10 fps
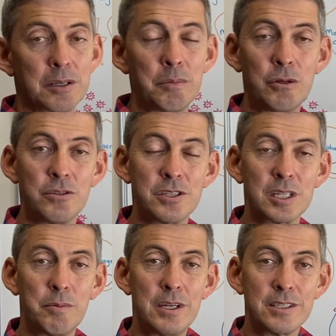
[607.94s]
immune
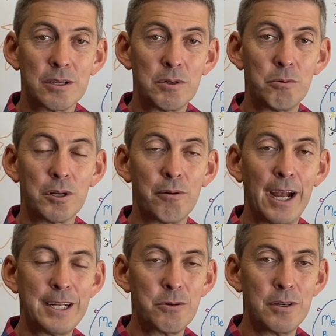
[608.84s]
system is that we were
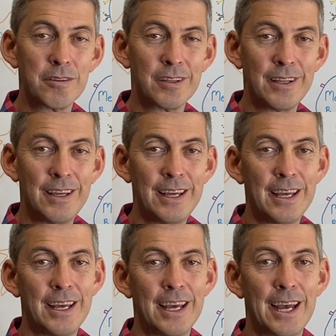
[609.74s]
created with.
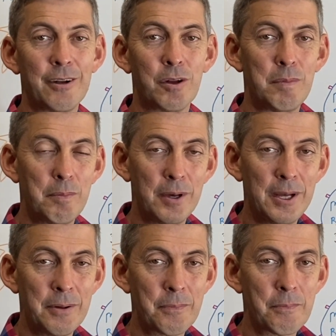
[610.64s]
And
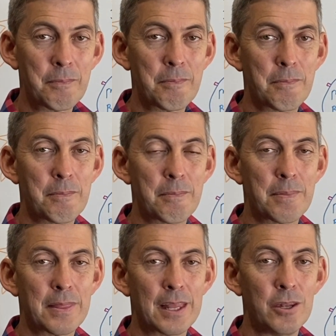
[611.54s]
remember,
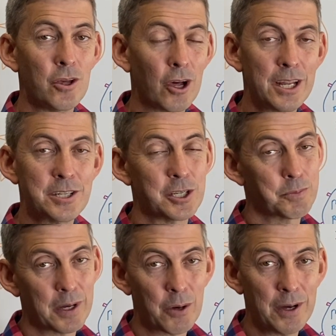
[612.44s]
Knowledge is
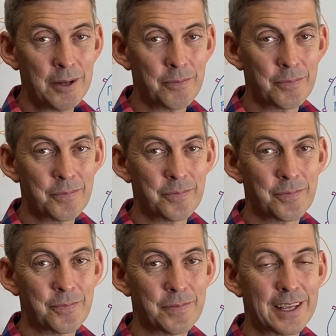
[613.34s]
power.
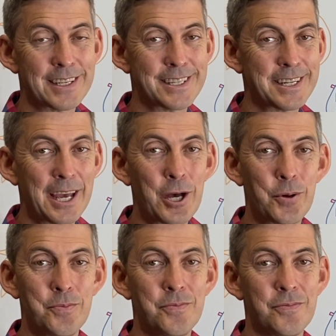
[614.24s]
Stay
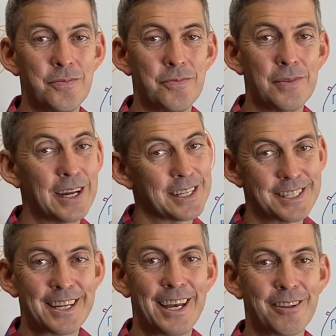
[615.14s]
home and
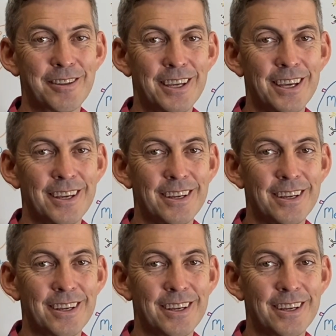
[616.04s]
stay healthy.